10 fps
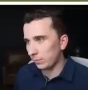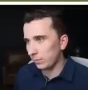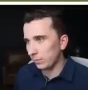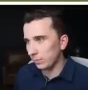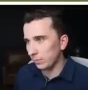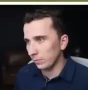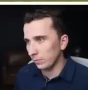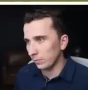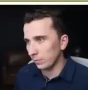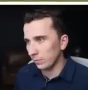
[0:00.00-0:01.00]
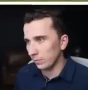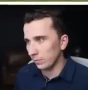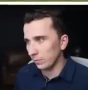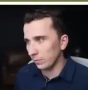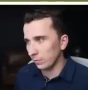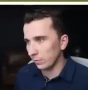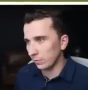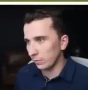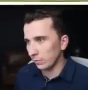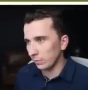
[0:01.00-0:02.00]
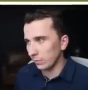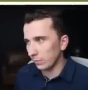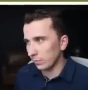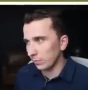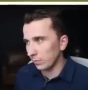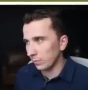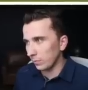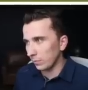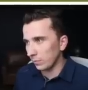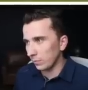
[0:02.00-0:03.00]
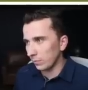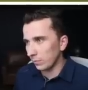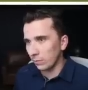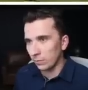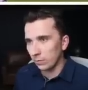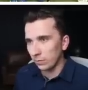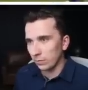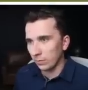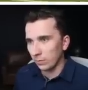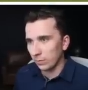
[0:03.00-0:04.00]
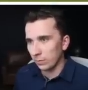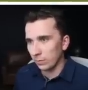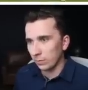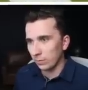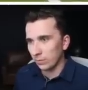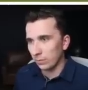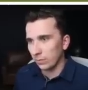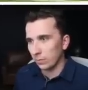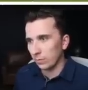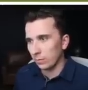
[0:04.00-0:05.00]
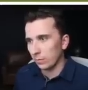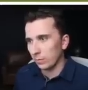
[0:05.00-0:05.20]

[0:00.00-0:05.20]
[no speech]